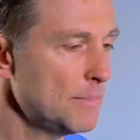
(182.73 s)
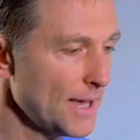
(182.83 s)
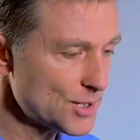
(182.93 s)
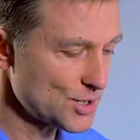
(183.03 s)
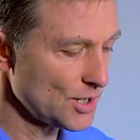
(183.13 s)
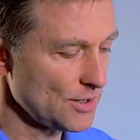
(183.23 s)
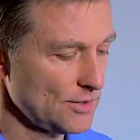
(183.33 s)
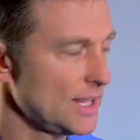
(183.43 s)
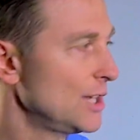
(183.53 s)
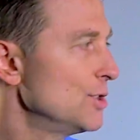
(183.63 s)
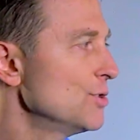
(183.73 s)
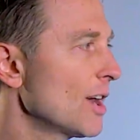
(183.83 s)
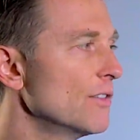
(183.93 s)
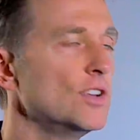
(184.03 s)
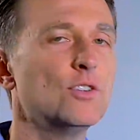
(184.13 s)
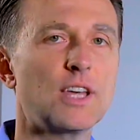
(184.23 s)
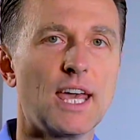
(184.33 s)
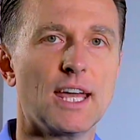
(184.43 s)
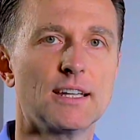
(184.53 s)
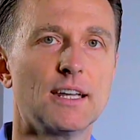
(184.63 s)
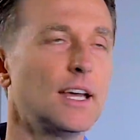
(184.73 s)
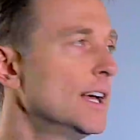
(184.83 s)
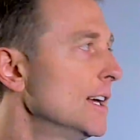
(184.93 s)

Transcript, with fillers: make sure that you do everything you can